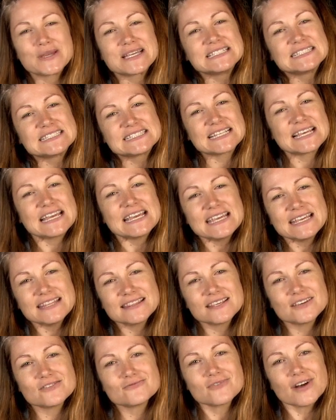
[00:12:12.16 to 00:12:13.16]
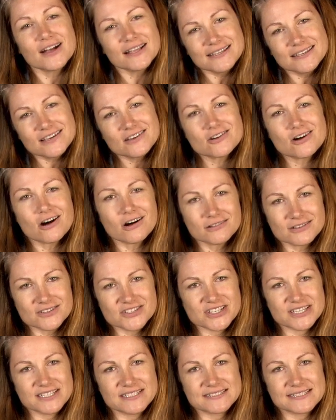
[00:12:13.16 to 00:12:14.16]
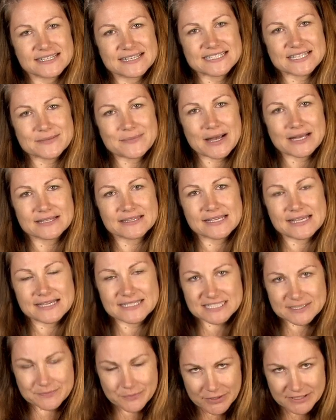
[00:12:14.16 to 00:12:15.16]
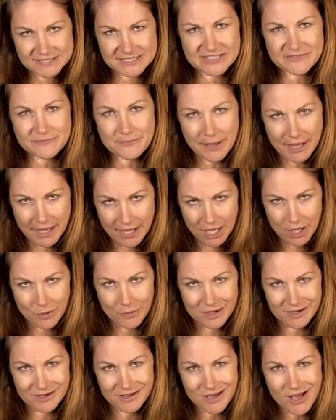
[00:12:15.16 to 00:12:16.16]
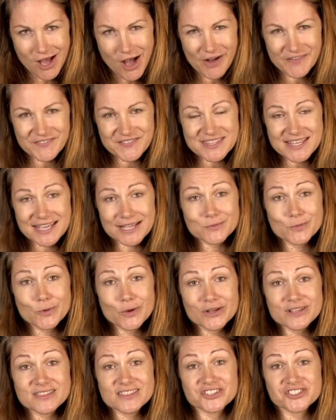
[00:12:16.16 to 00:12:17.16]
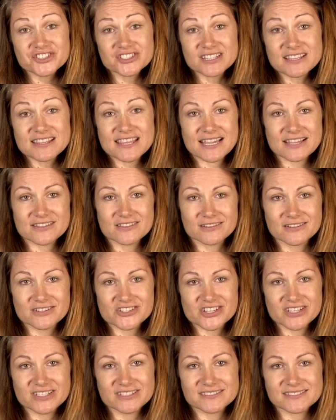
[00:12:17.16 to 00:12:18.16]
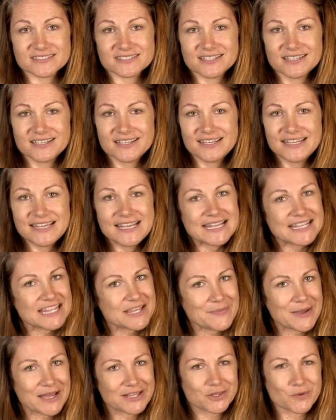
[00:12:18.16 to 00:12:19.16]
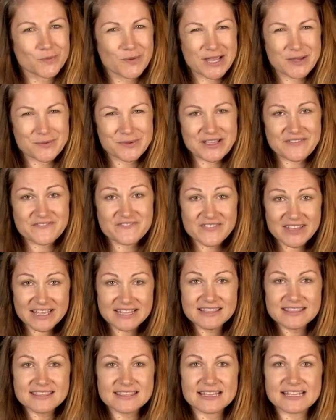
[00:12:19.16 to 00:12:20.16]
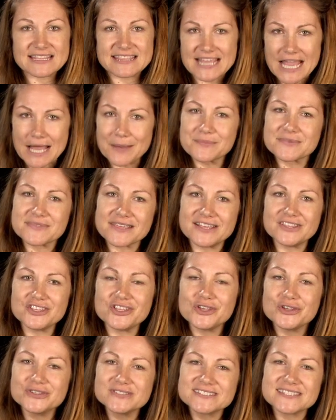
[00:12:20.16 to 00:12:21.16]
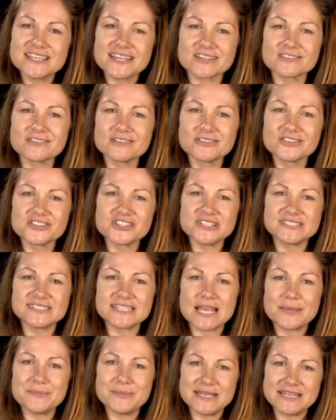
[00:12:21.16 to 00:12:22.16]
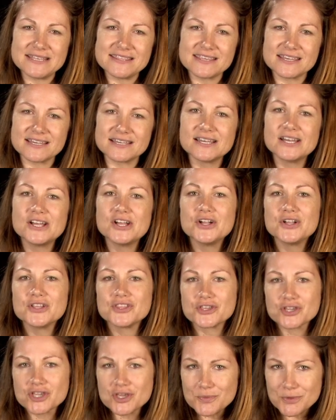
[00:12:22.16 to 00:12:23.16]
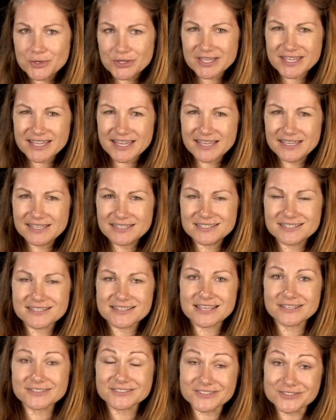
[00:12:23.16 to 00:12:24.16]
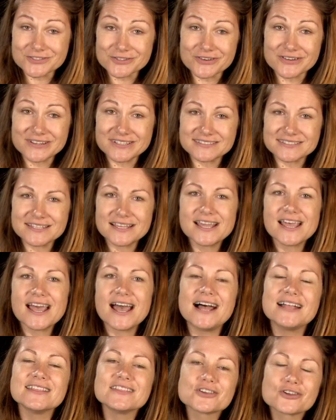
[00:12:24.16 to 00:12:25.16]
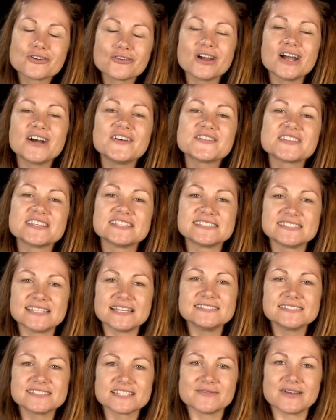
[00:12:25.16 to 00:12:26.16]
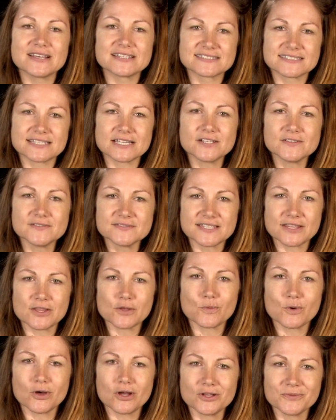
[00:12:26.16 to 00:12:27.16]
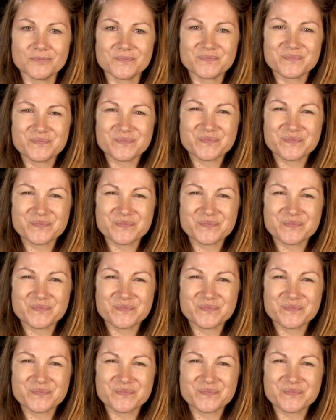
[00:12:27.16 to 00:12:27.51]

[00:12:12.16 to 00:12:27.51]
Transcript: we can say that writing ecologies is about the expressive power of network digital technologies. It's about the way we invent, adapt, and use technologies and media to communicate, tell stories, and to craft a sense of ourselves in the world.